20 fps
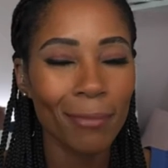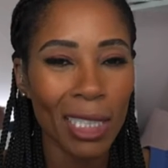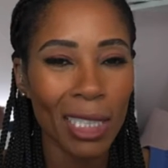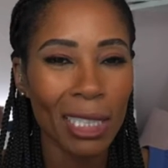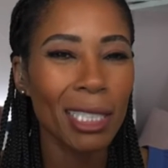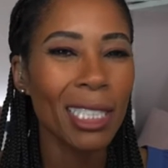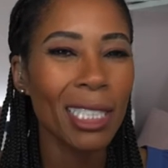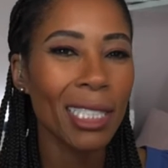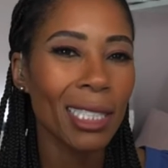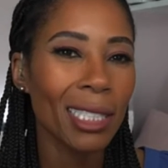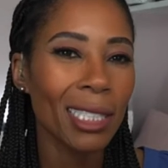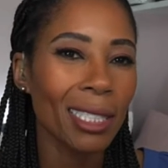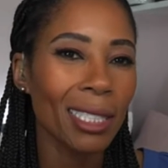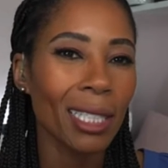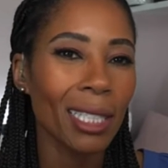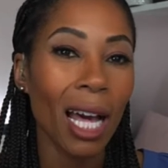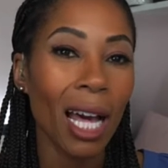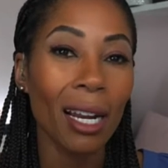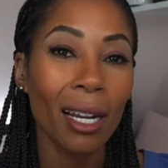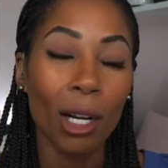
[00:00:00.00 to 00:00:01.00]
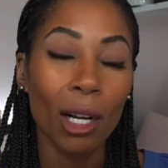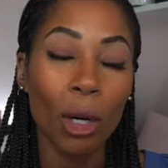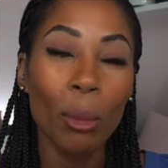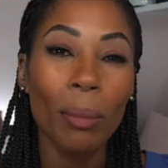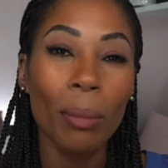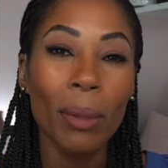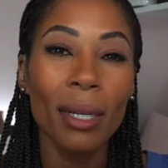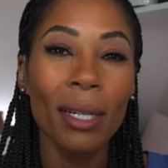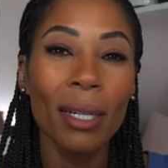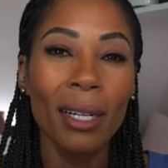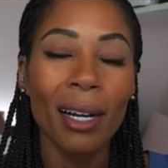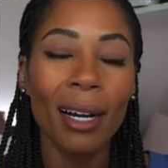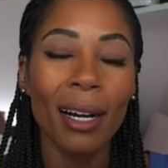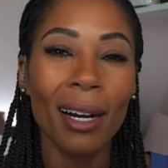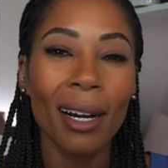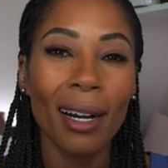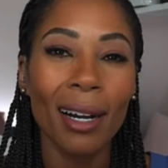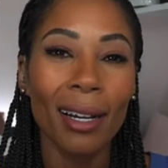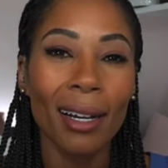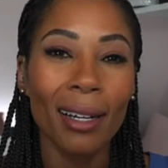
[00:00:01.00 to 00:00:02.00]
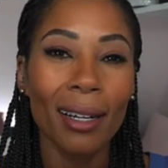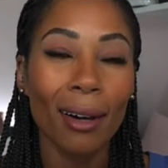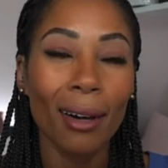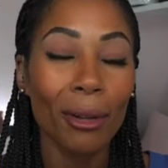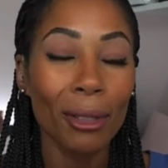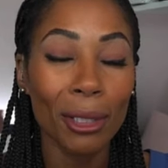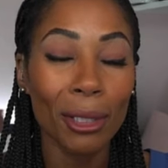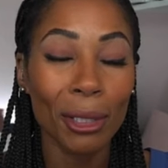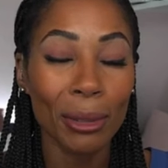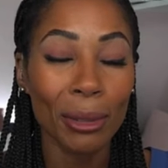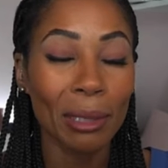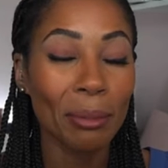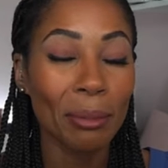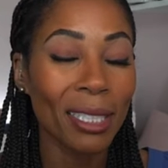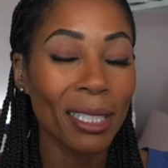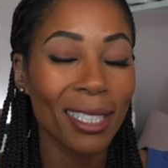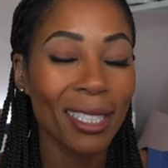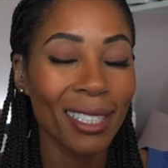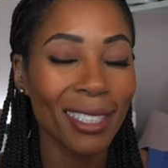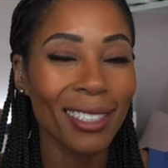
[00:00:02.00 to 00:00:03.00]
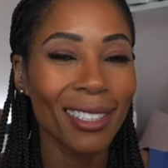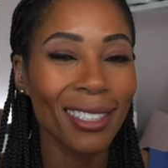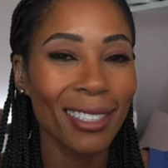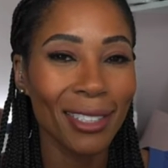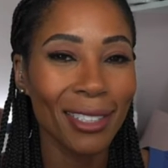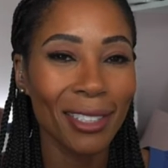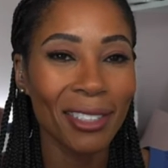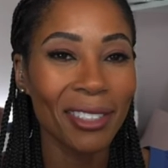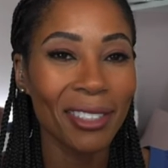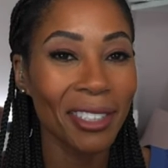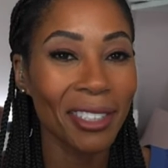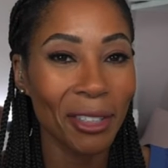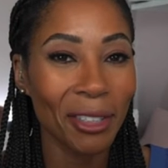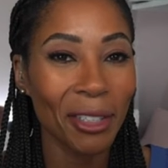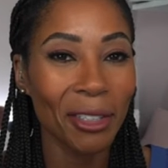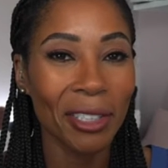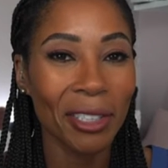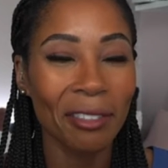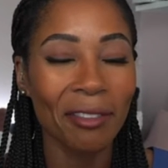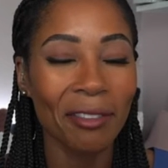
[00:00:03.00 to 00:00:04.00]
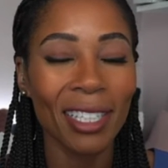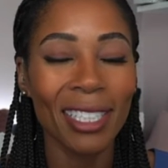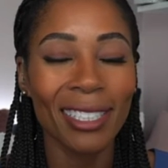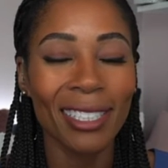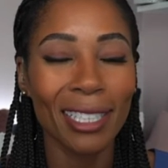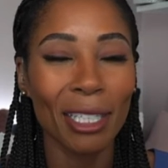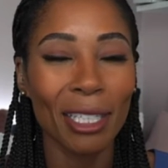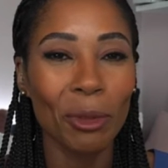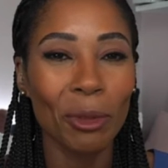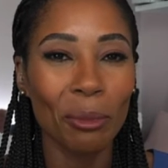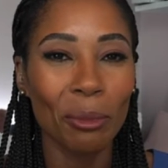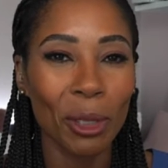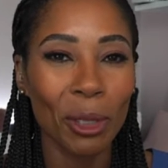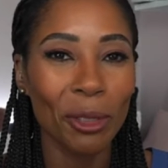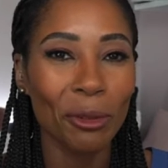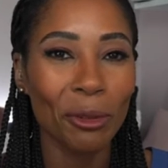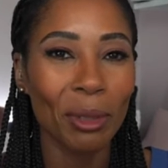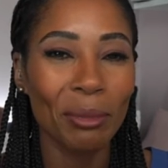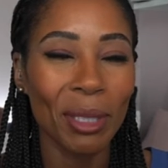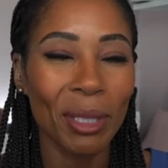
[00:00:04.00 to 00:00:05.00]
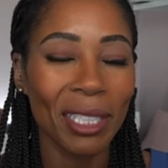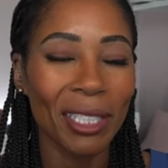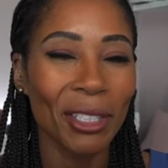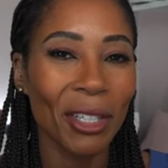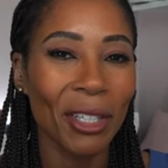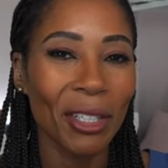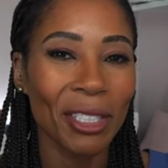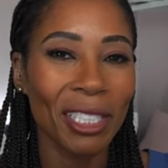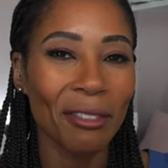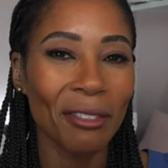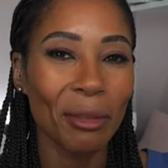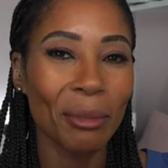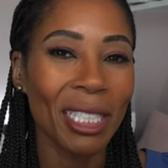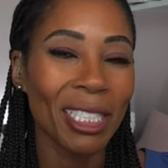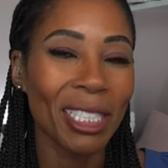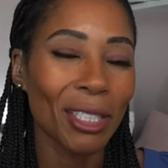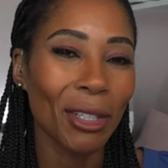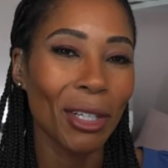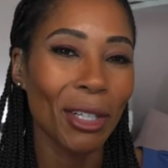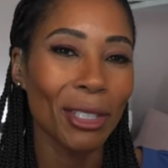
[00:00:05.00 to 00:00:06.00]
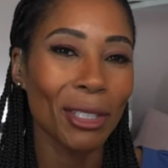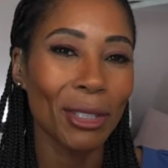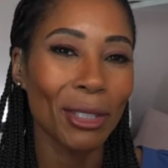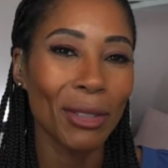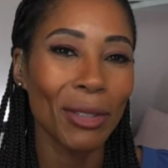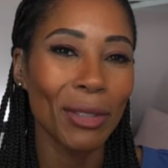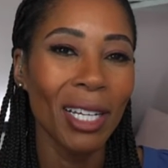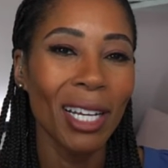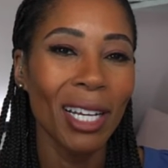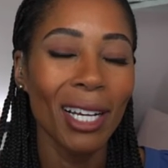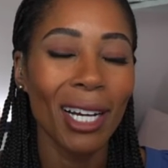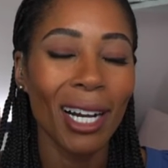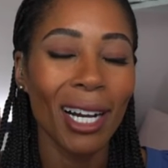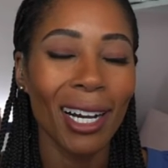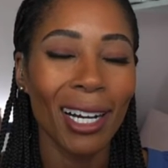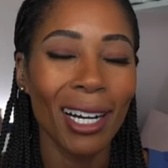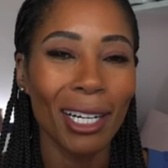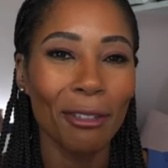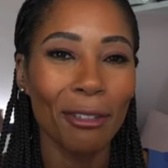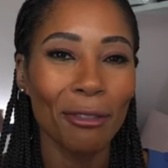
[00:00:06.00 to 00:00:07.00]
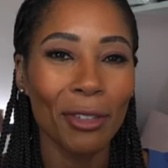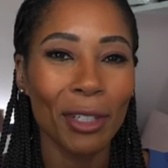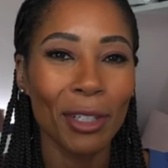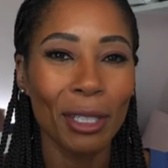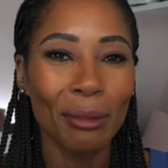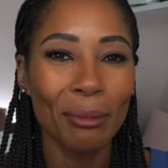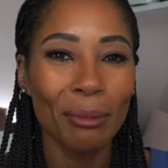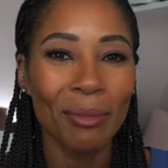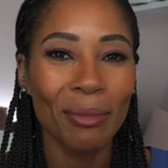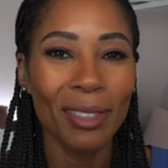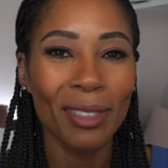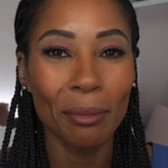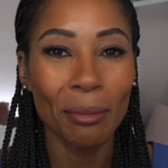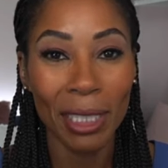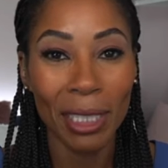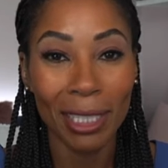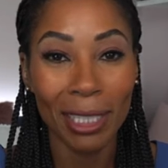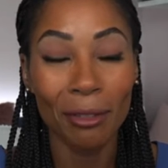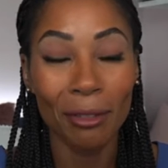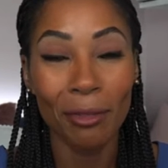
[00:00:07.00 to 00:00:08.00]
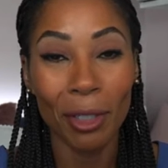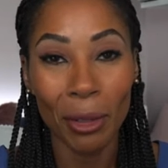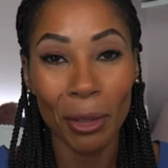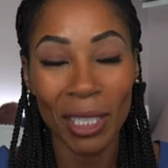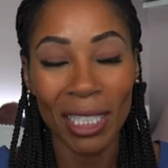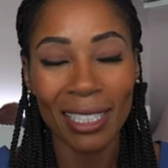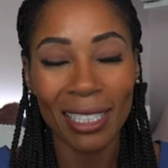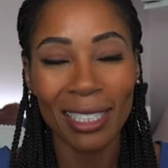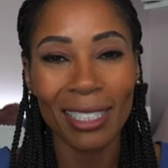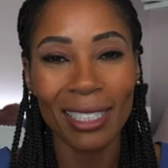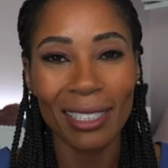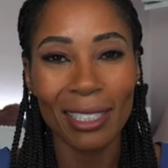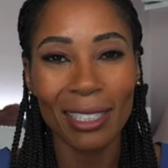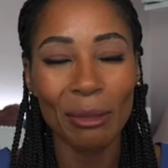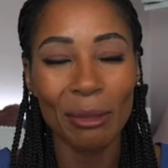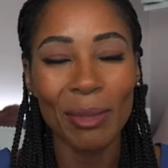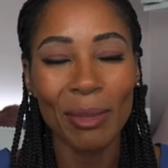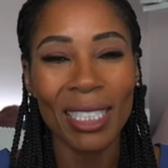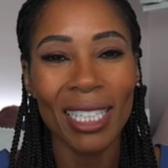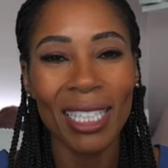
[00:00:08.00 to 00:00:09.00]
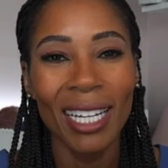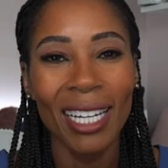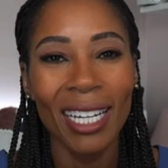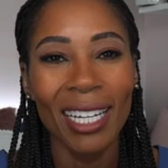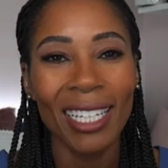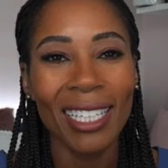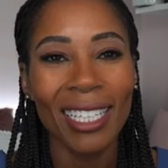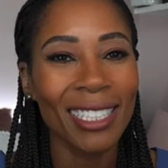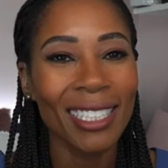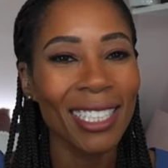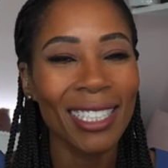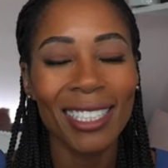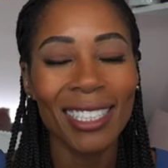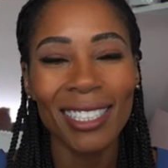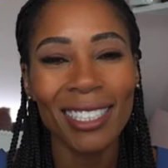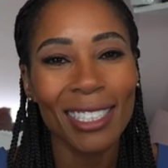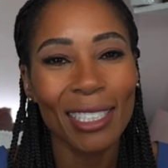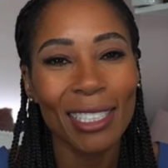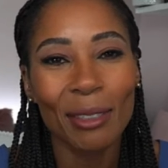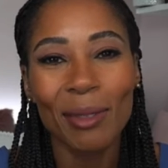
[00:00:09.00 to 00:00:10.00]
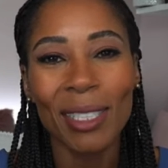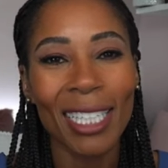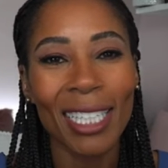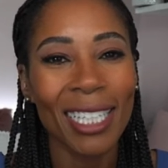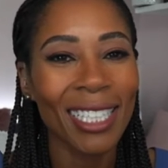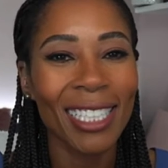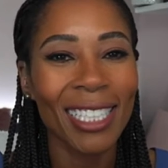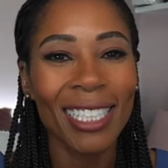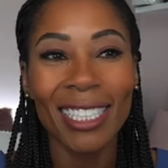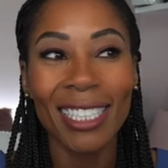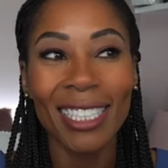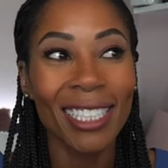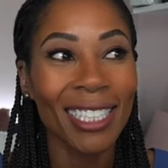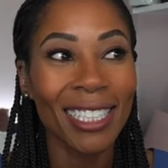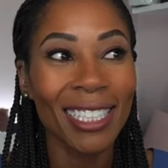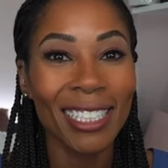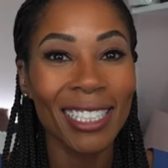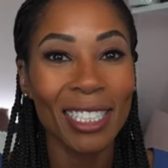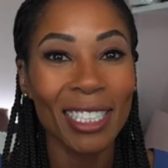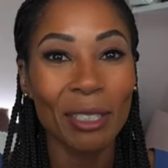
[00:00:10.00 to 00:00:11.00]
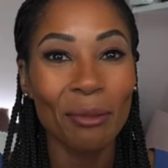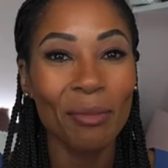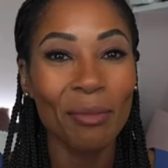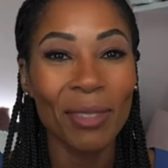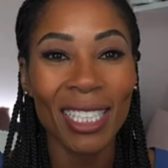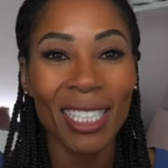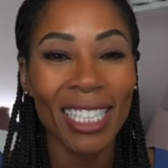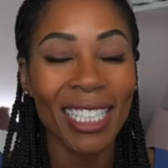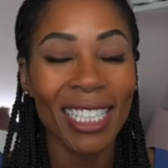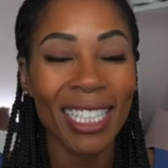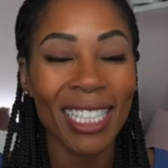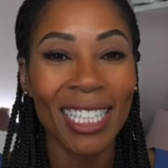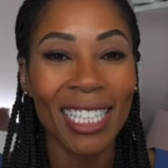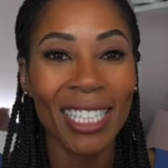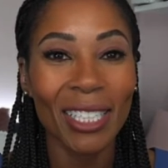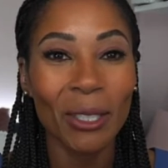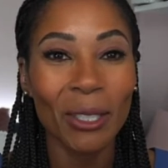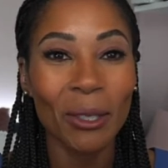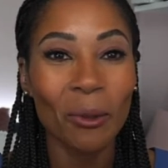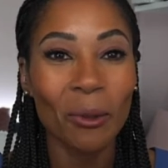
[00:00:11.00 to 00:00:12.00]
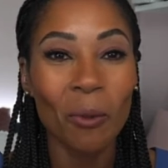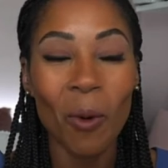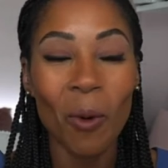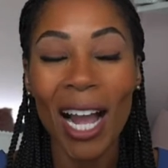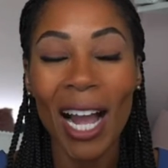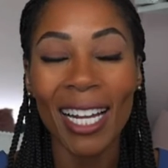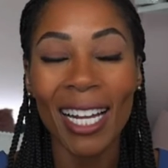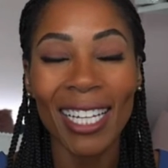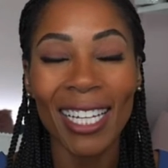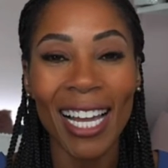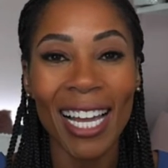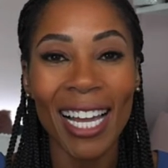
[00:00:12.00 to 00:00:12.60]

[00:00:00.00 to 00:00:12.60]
he just needs a lot of help. Also, especially because he's still currently facing that $1.3 billion defamation lawsuit from Dominion Voting Systems. It just seems that he is completely whack